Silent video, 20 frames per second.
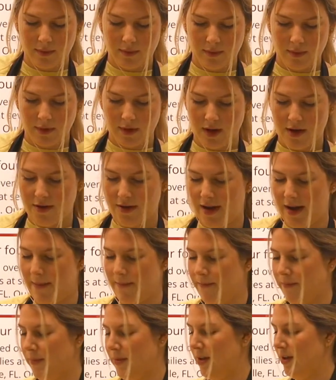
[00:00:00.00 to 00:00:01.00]
Okay,
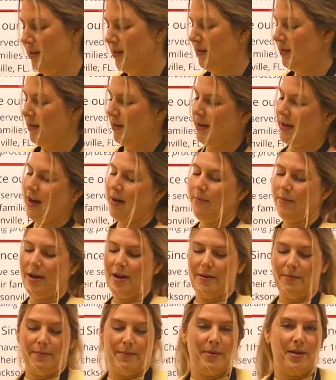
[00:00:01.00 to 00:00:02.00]
now I got my
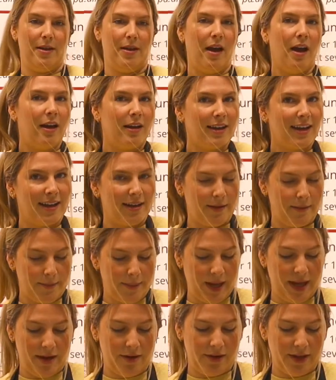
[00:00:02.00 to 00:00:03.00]
kind of
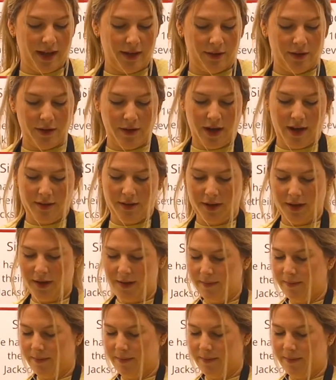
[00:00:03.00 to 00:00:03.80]
pale yellow color.